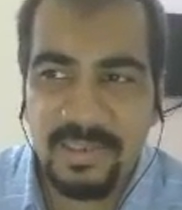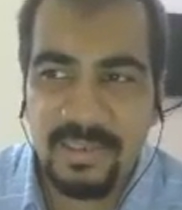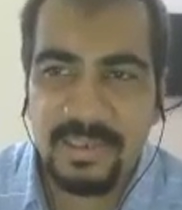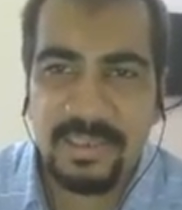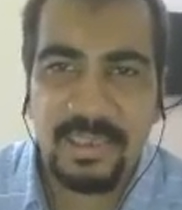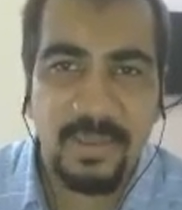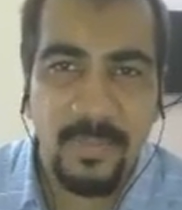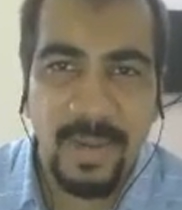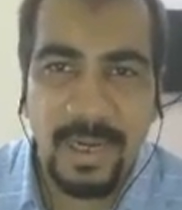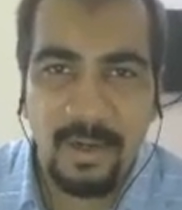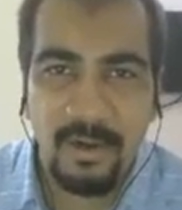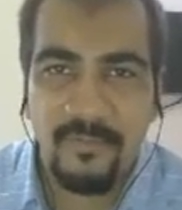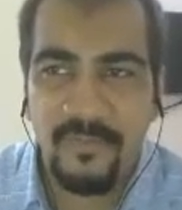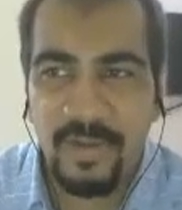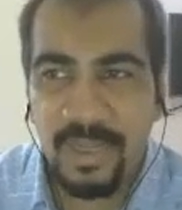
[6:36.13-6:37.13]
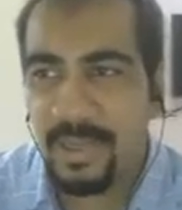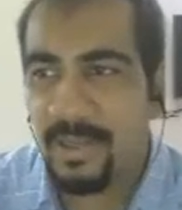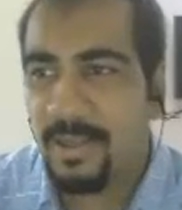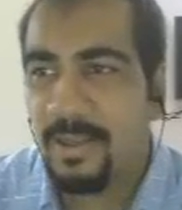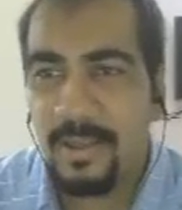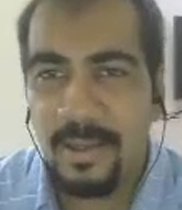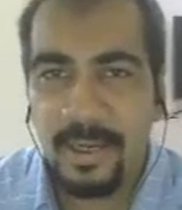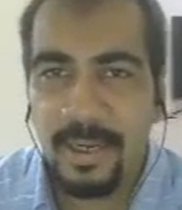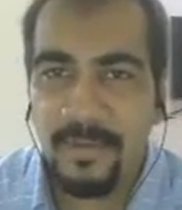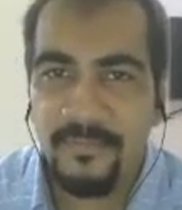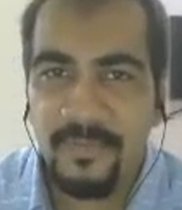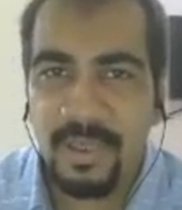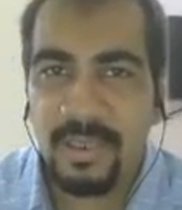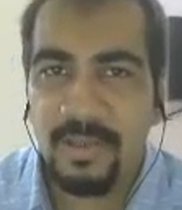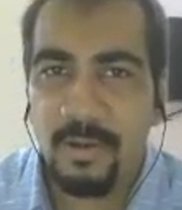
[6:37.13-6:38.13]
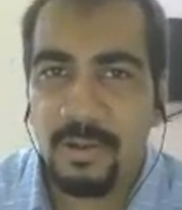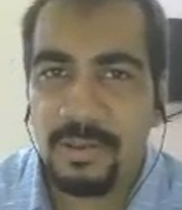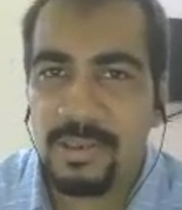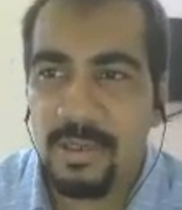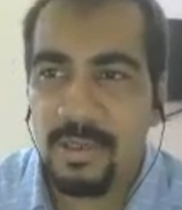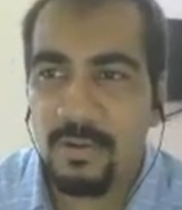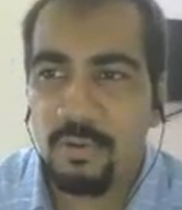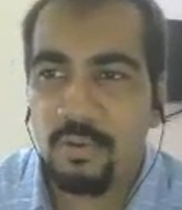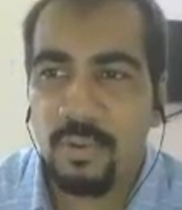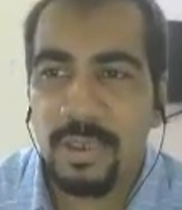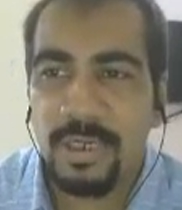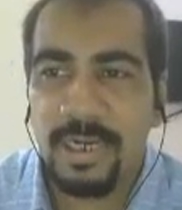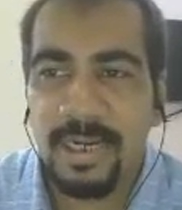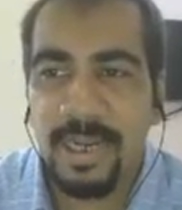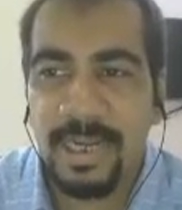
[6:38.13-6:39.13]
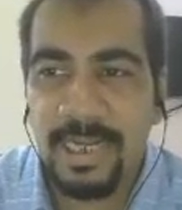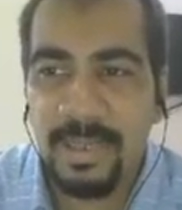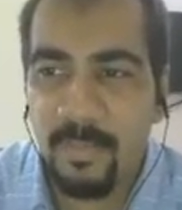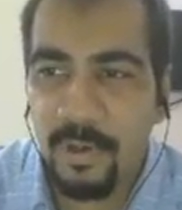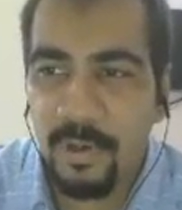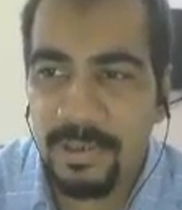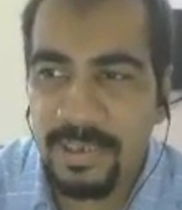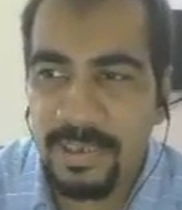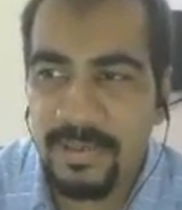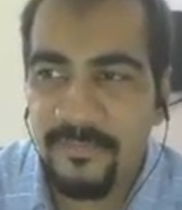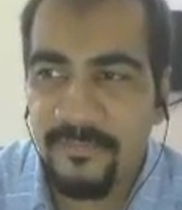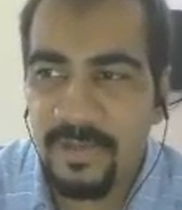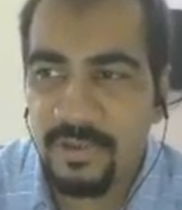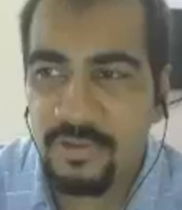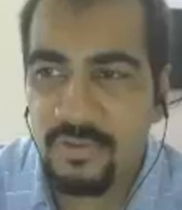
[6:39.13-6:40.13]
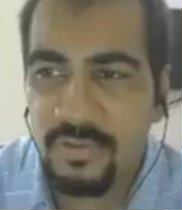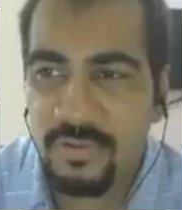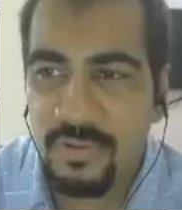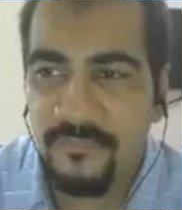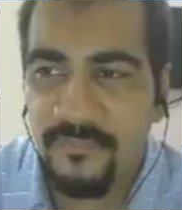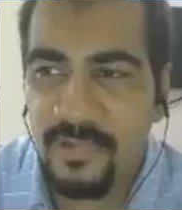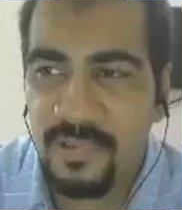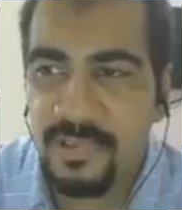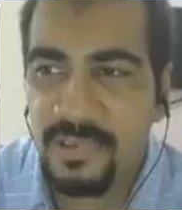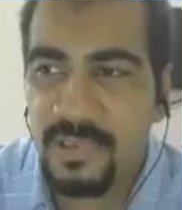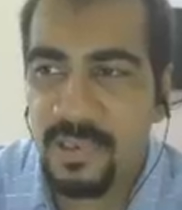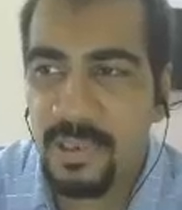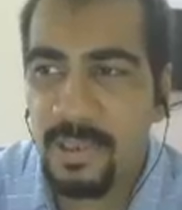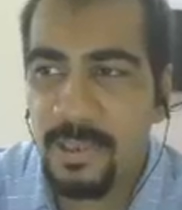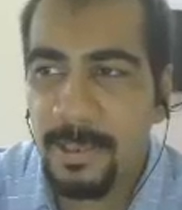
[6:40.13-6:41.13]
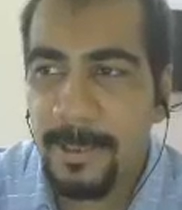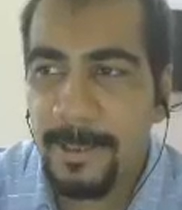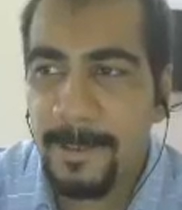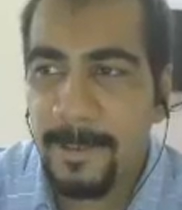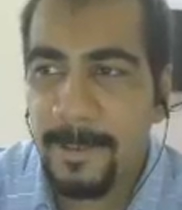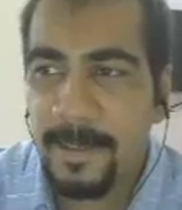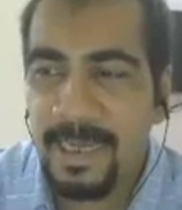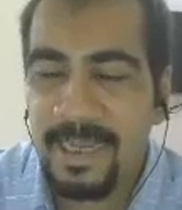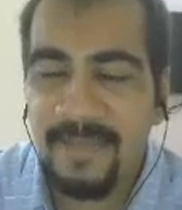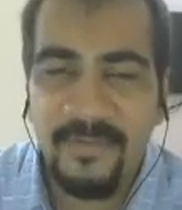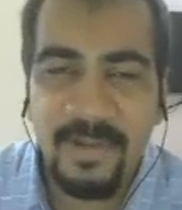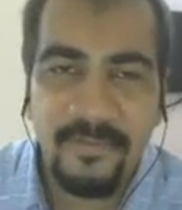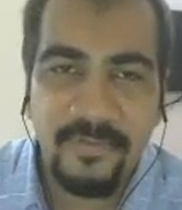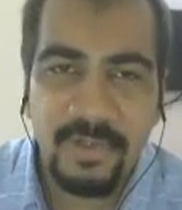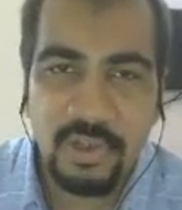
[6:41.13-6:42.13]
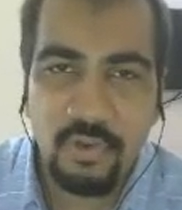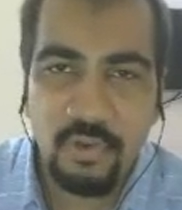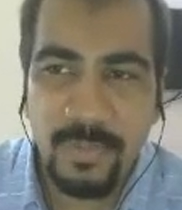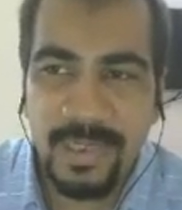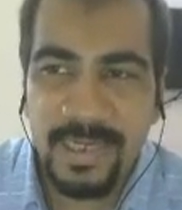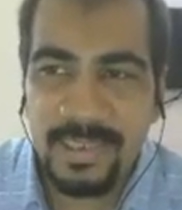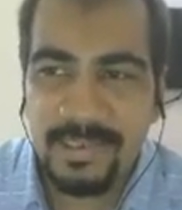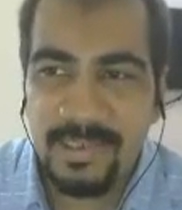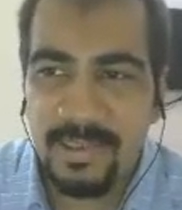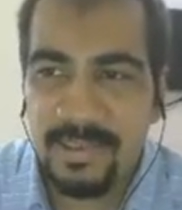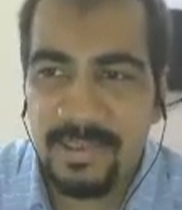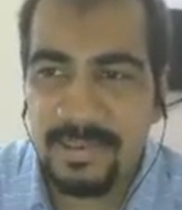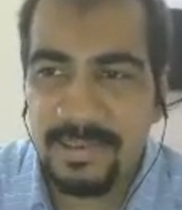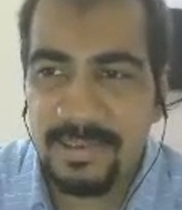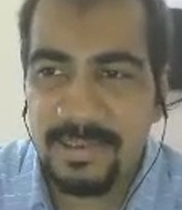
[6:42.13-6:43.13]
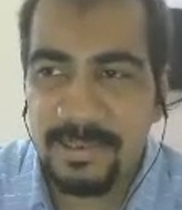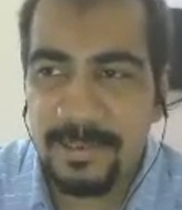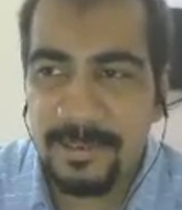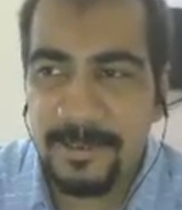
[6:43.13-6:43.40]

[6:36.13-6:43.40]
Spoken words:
Just in a matter of day, we lost around 290 points in Nifty. So the first level which could be tested is